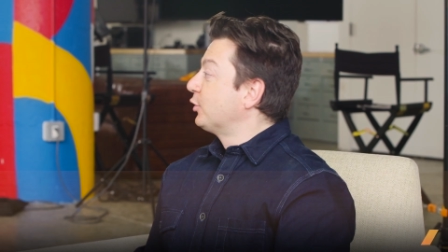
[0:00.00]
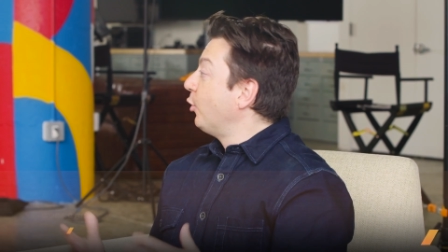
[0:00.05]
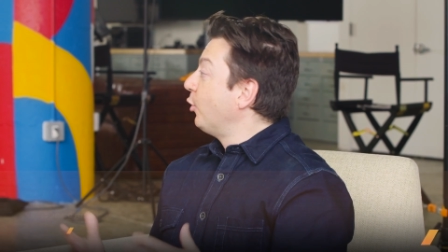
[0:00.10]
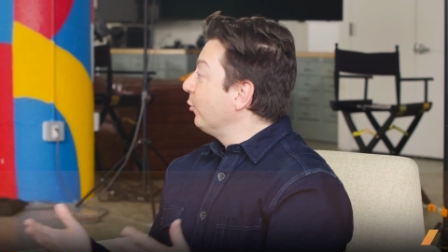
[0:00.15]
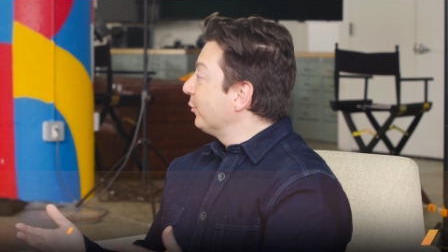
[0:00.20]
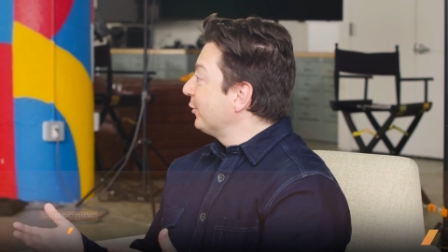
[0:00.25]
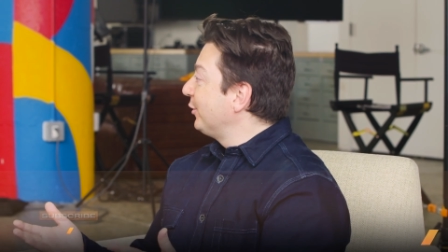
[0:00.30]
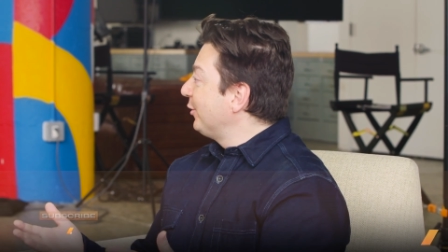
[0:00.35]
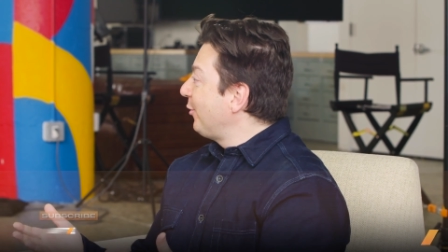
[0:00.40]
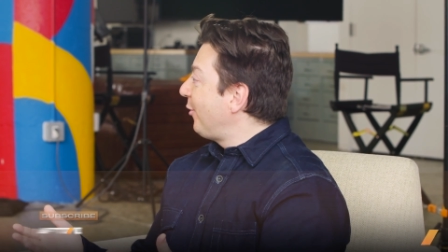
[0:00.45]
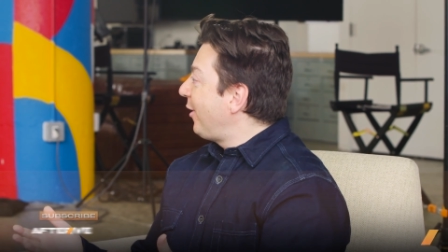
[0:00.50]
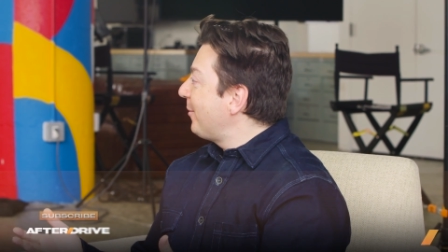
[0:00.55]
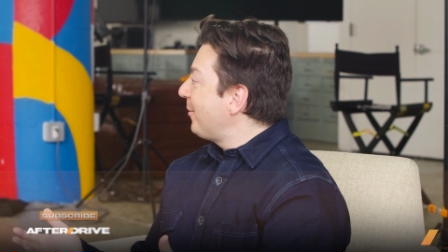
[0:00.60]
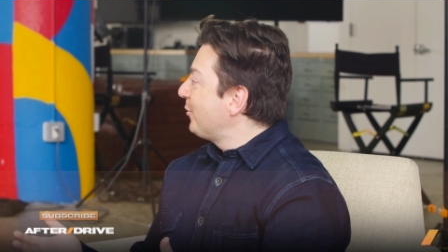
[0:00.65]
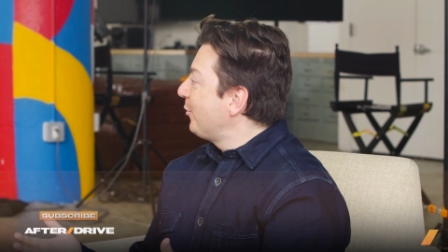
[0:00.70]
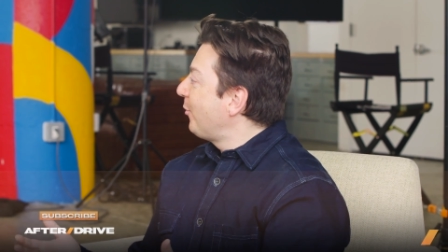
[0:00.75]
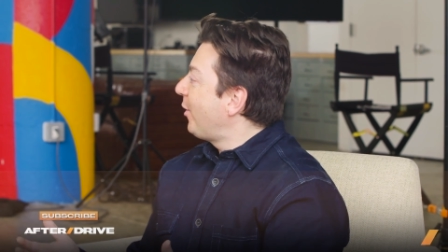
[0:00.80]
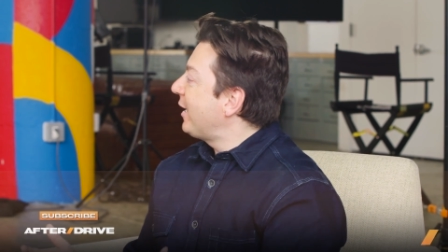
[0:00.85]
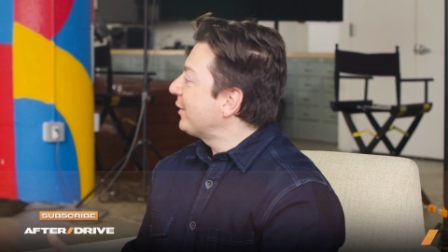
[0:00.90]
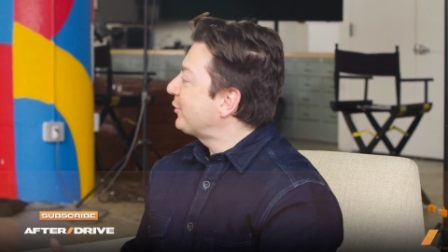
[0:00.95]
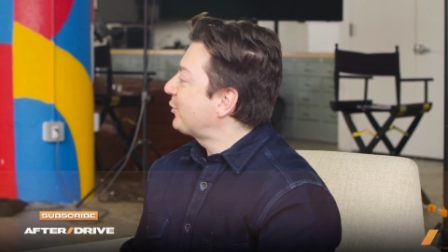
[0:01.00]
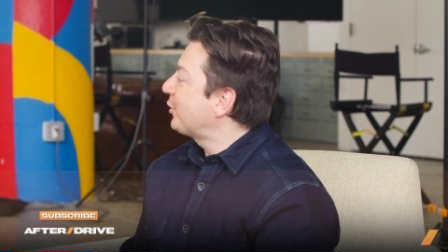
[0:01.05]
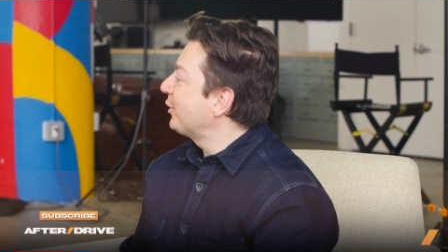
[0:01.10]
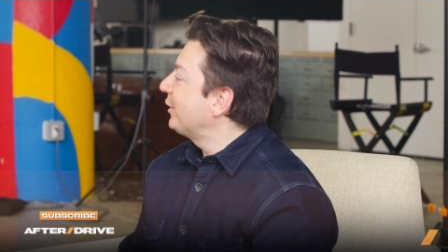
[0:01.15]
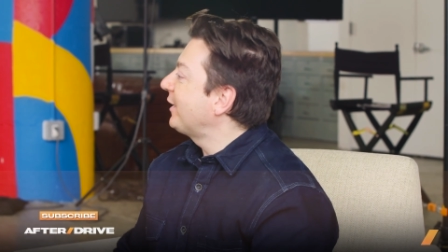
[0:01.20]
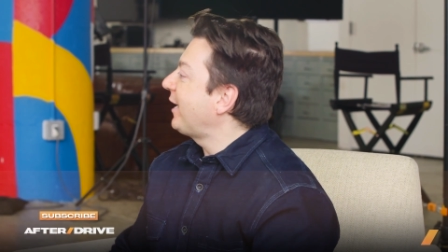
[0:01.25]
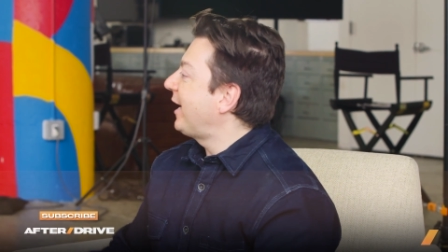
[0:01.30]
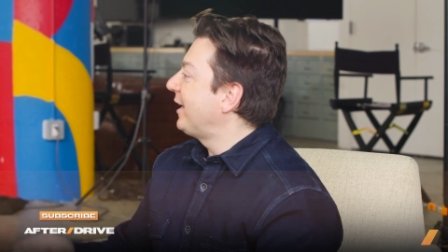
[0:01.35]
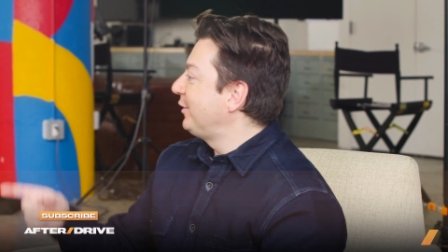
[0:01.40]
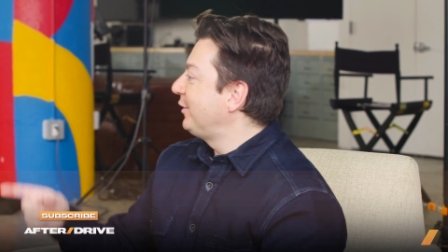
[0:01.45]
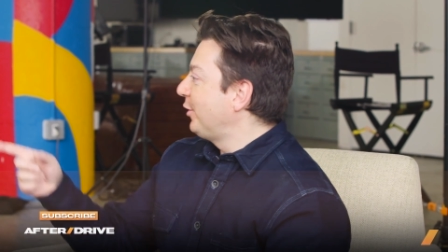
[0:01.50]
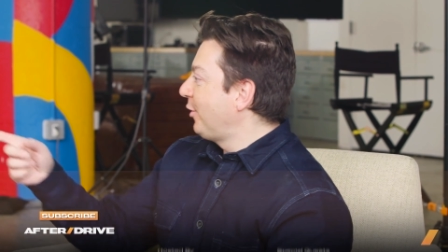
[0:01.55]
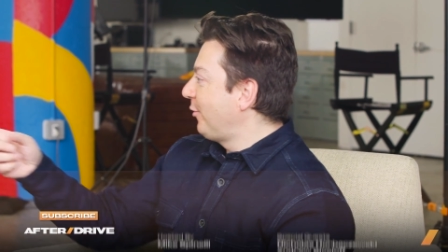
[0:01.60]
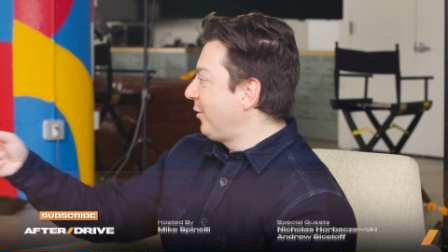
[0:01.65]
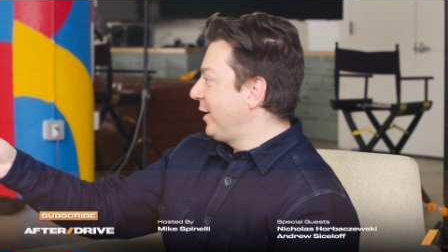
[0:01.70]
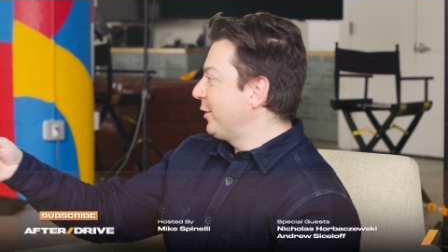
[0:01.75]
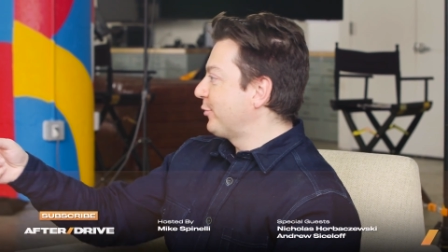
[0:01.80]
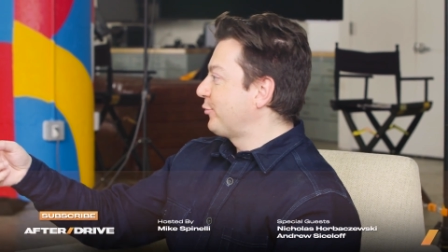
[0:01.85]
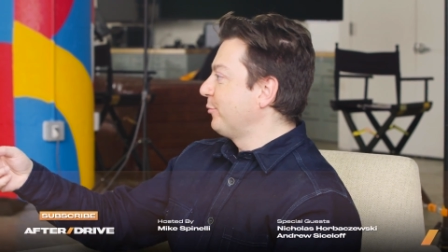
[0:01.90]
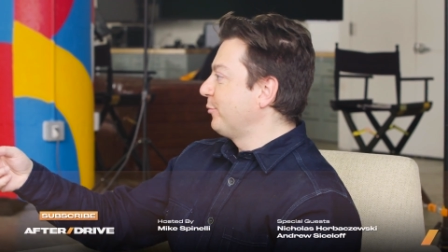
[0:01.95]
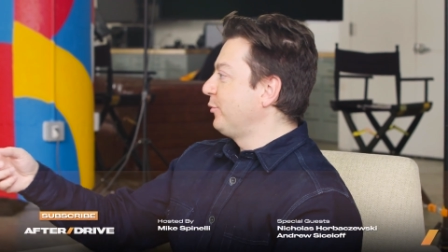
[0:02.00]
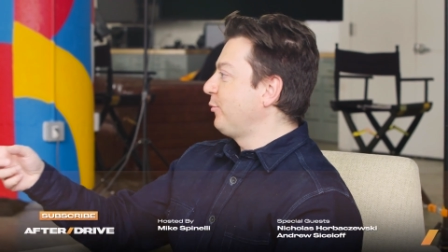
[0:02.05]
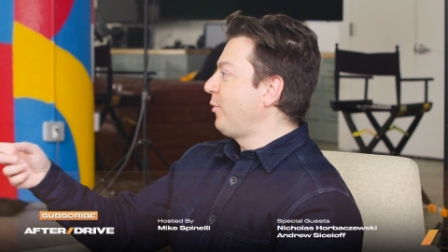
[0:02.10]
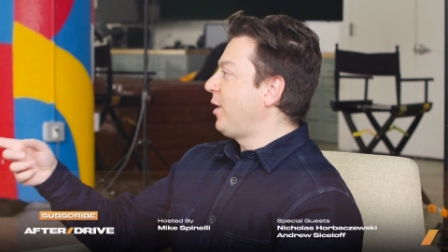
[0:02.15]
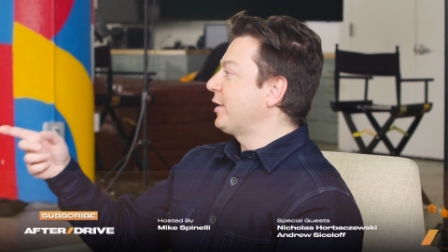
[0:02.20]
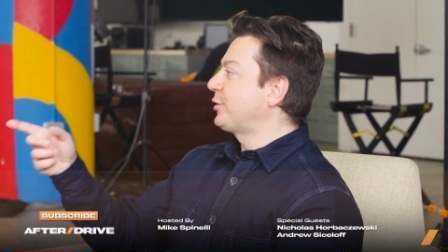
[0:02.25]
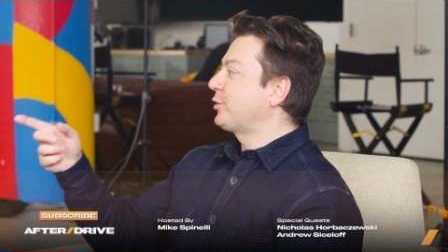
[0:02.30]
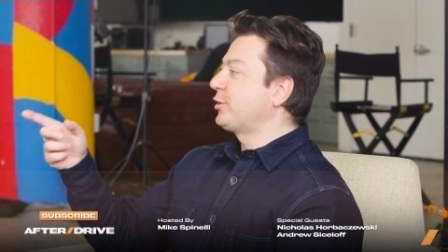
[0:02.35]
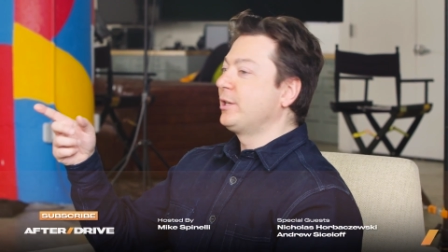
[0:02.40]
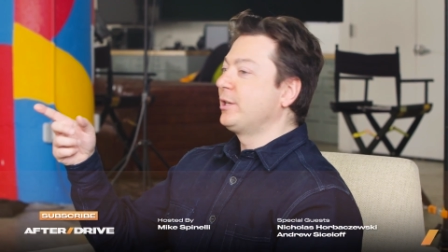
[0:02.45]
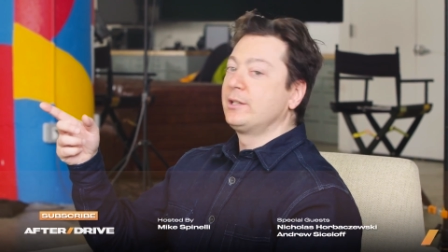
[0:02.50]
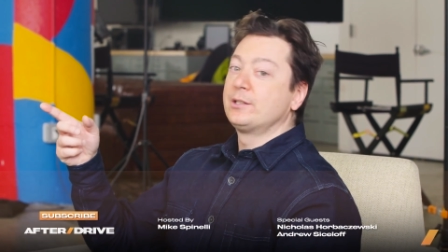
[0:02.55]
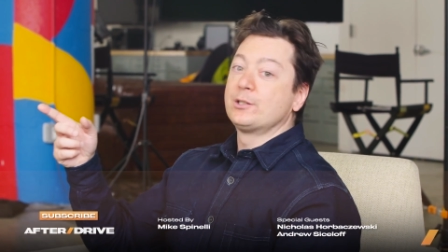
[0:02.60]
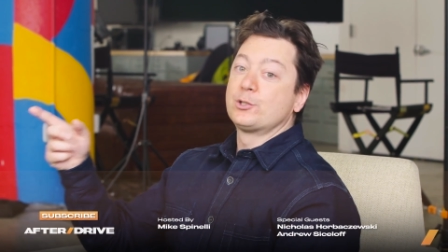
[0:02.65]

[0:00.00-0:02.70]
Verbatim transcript: Cool. You know, I'll be watching, and you know, Andrew will be watching.